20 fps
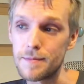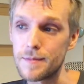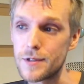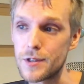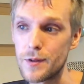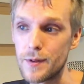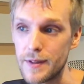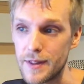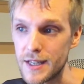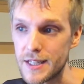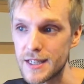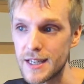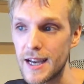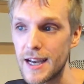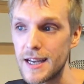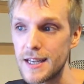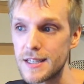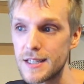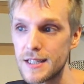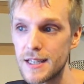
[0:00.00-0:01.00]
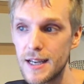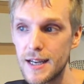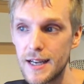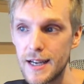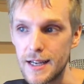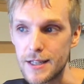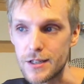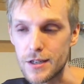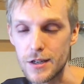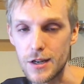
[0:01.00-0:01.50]
So in this case,
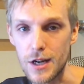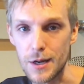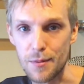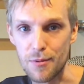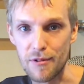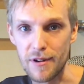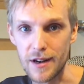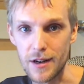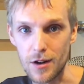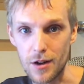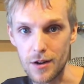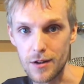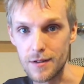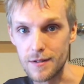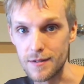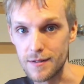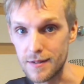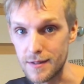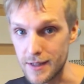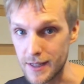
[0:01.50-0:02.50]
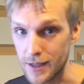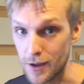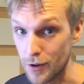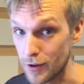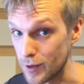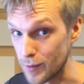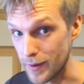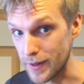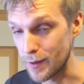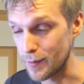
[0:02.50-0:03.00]
it's going to operate on the
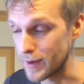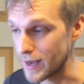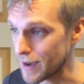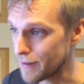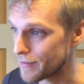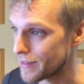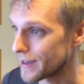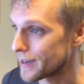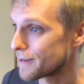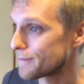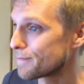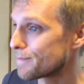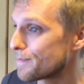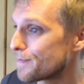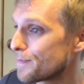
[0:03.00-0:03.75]
only one that we have there.